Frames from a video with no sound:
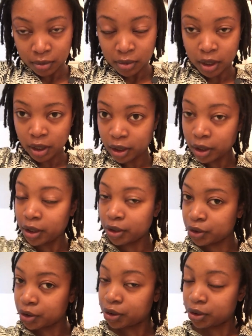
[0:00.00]
then I
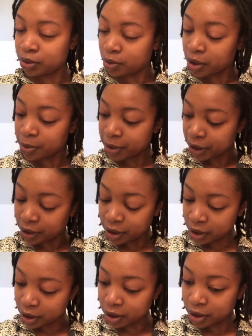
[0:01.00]
can just rub in
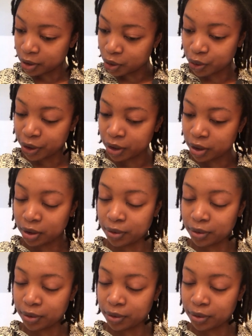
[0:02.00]
the oil